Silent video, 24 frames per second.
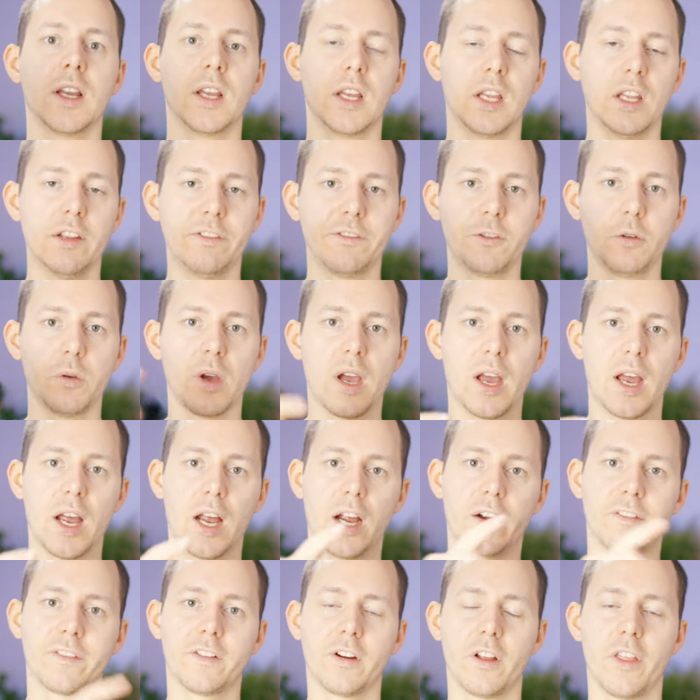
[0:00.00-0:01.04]
if you
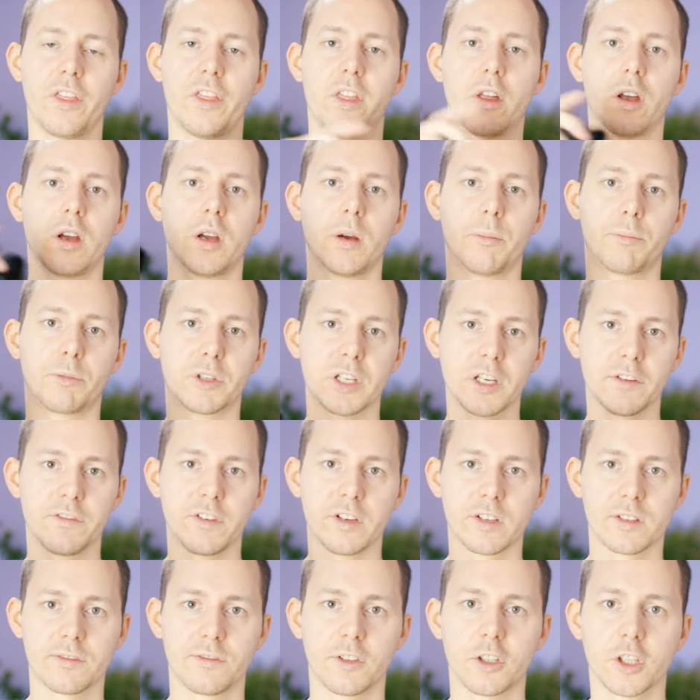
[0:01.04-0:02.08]
have the
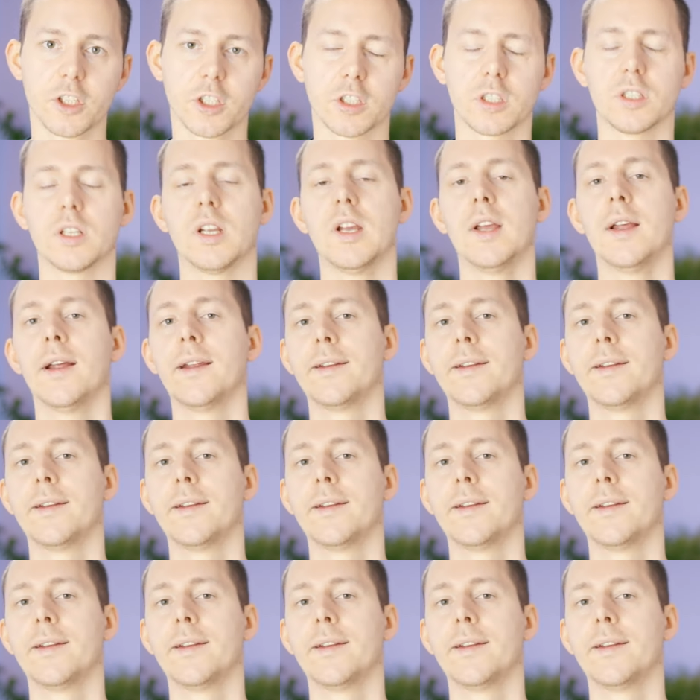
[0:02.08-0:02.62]
previous version.